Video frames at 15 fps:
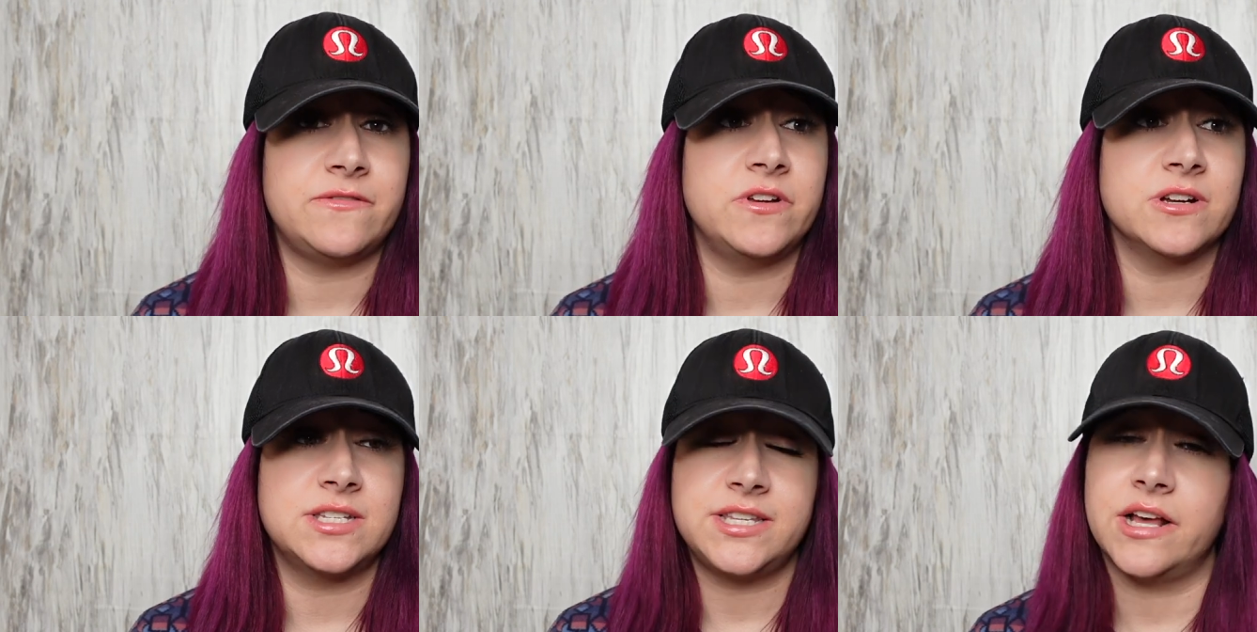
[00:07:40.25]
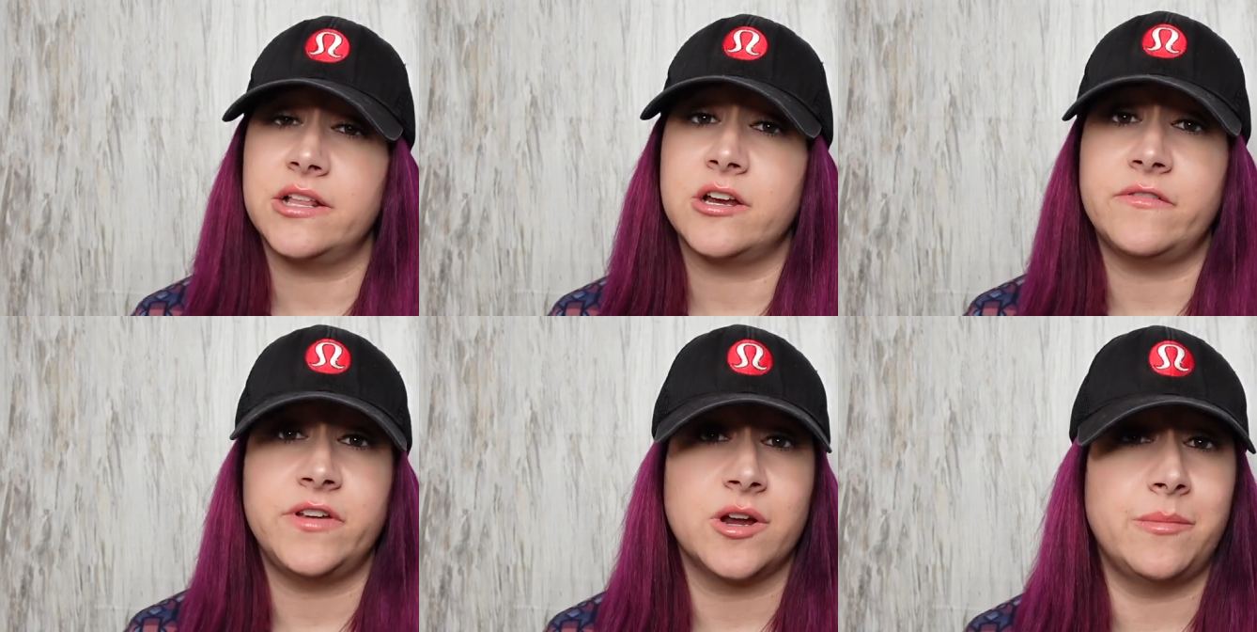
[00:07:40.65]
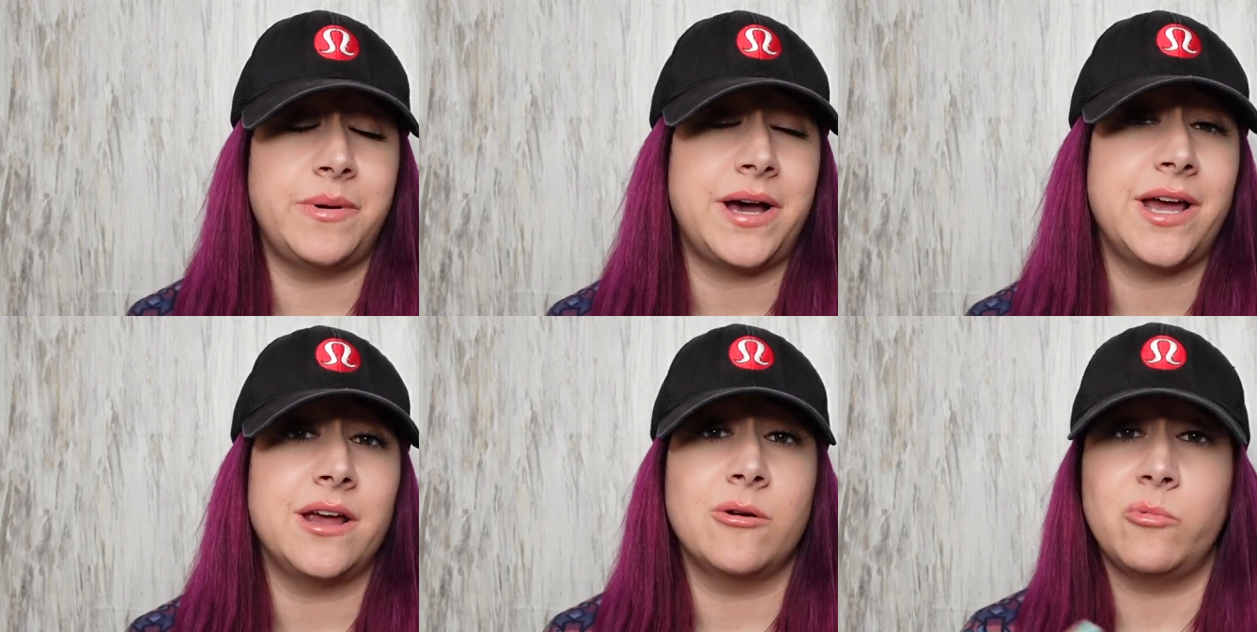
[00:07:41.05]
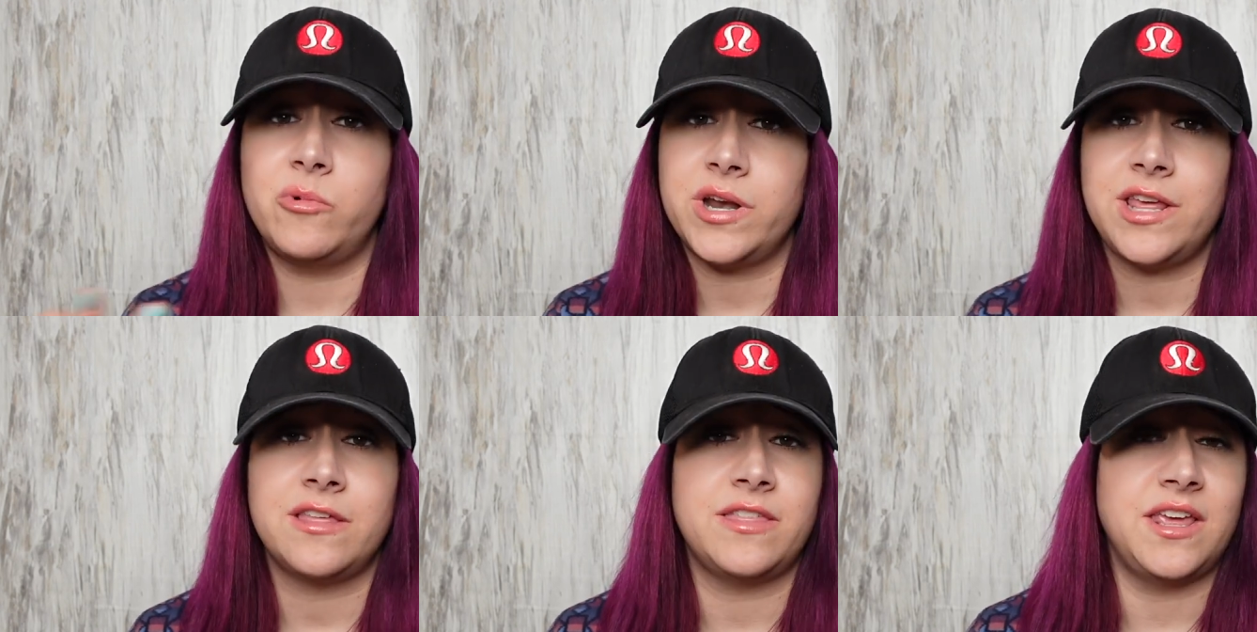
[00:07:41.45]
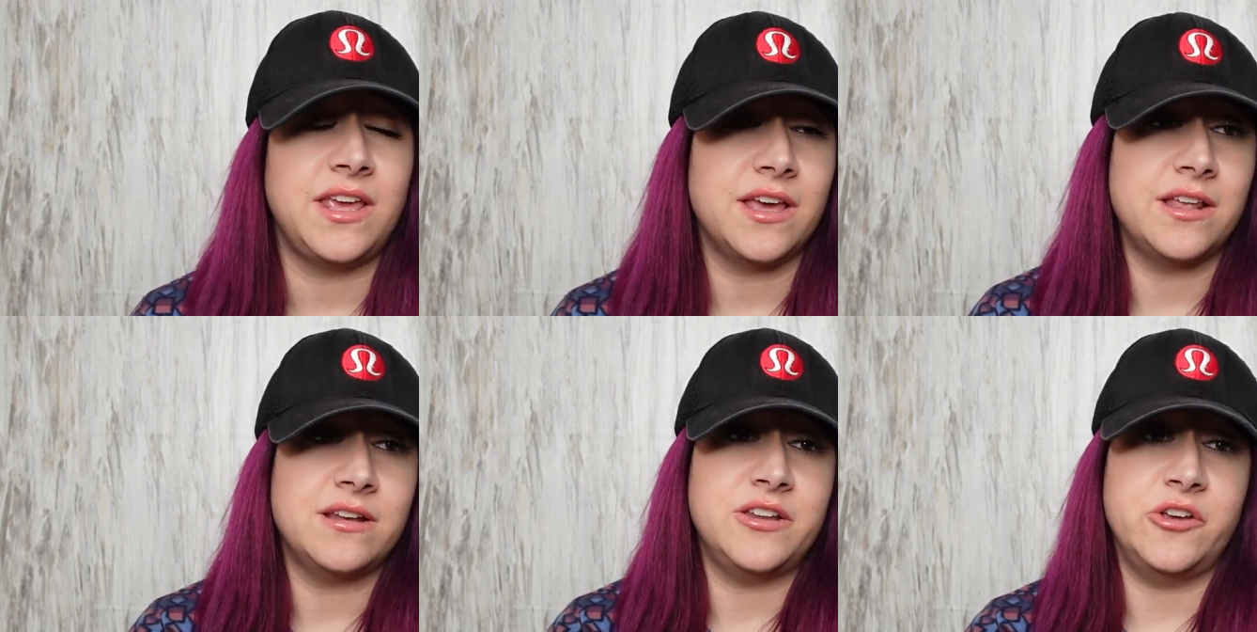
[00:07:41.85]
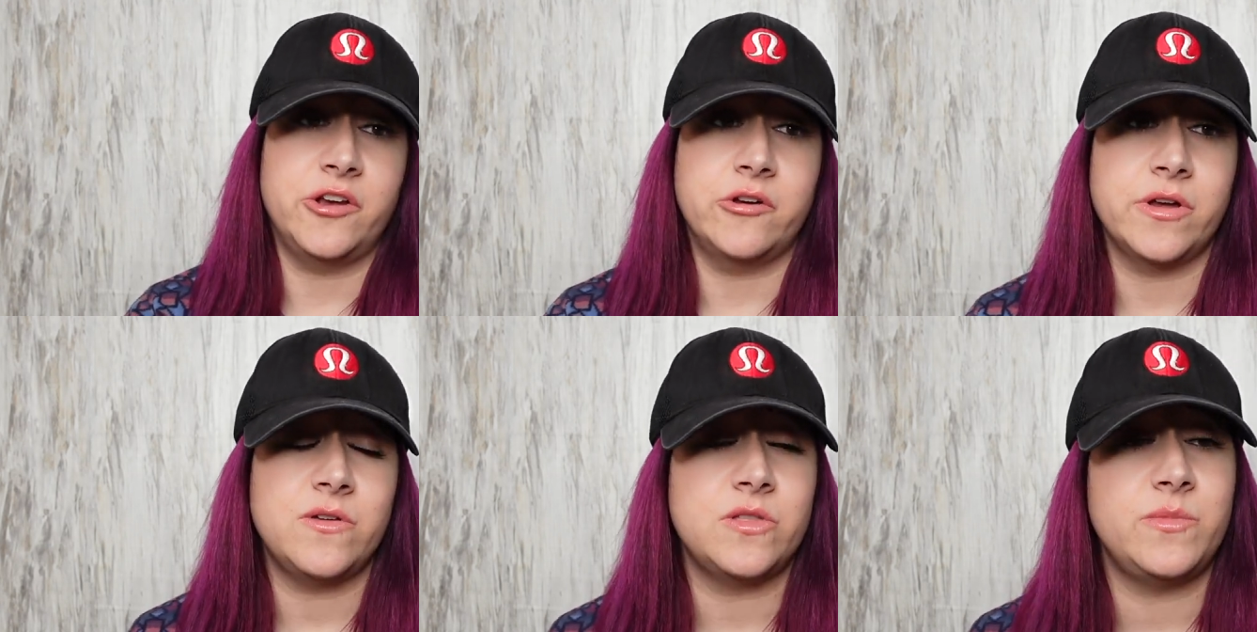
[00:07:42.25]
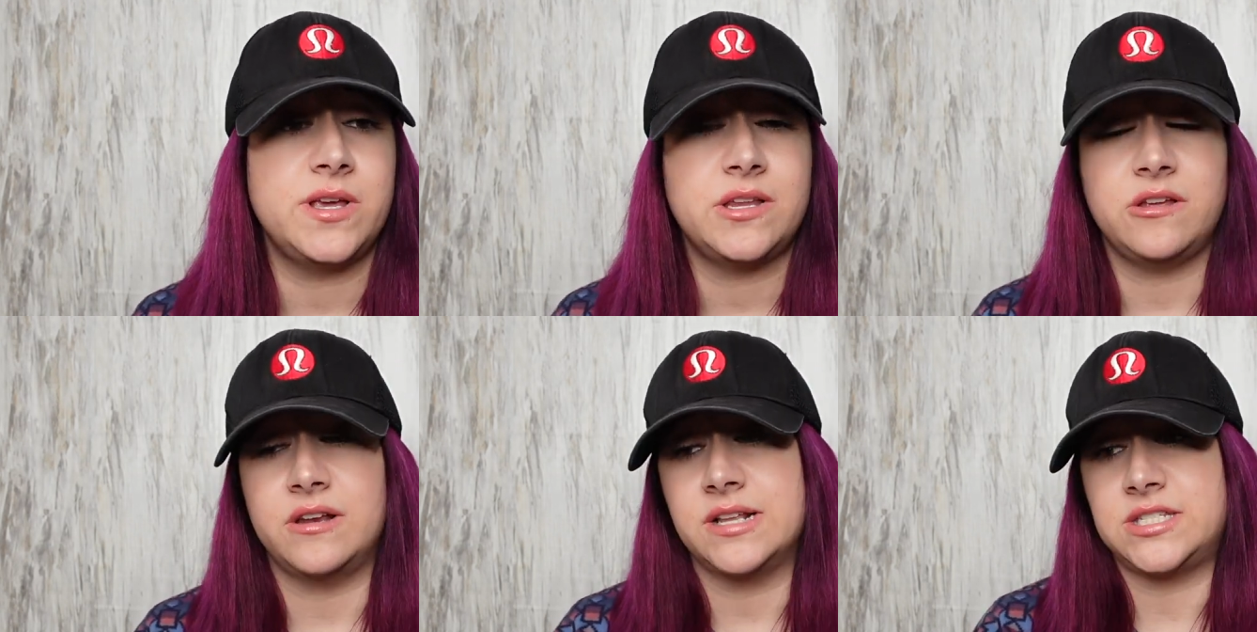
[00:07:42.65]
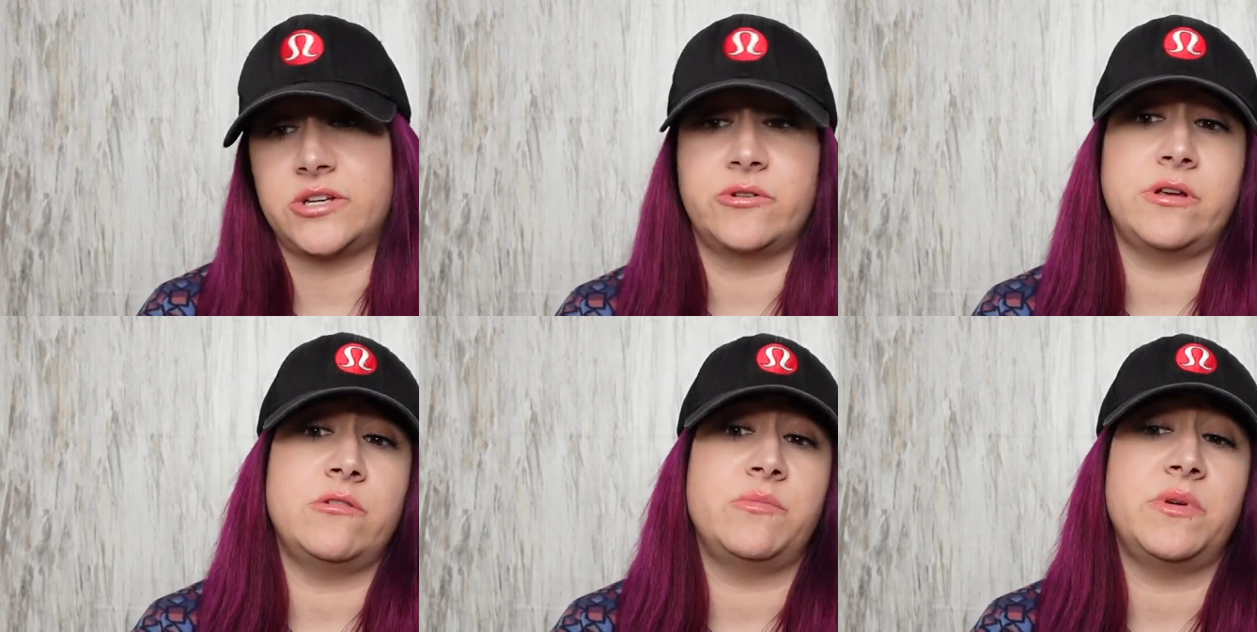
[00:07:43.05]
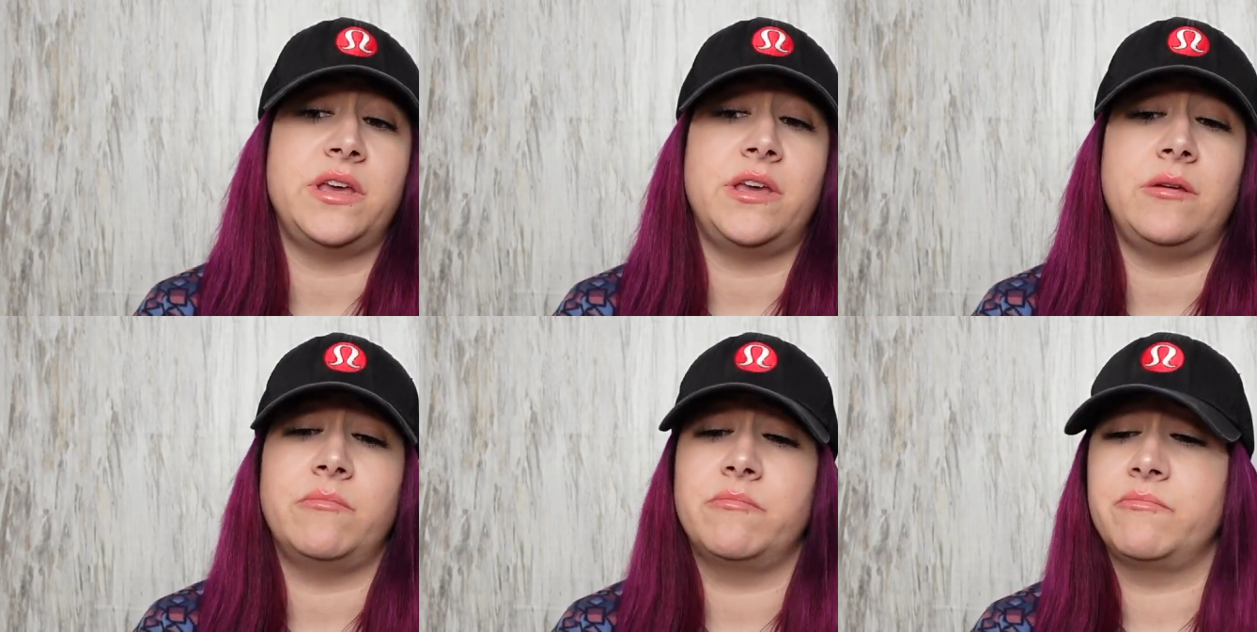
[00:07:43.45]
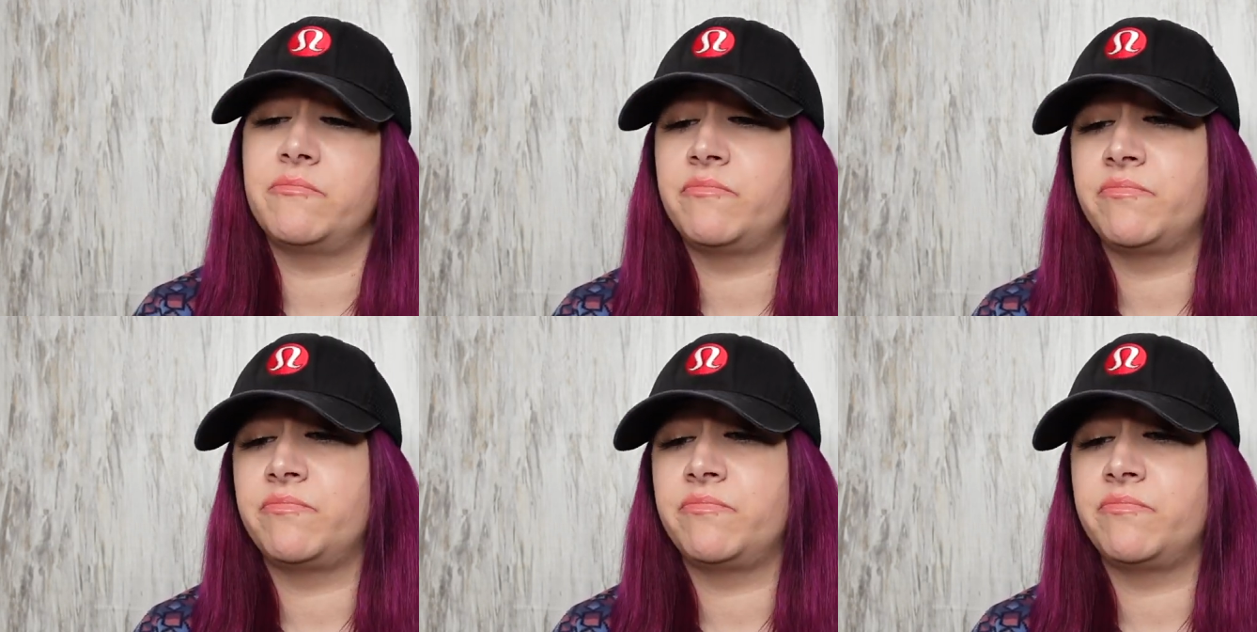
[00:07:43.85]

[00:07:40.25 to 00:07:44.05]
If you're a seller, if you're a buyer, what are you thinking? Do you agree with me? Do you disagree with me?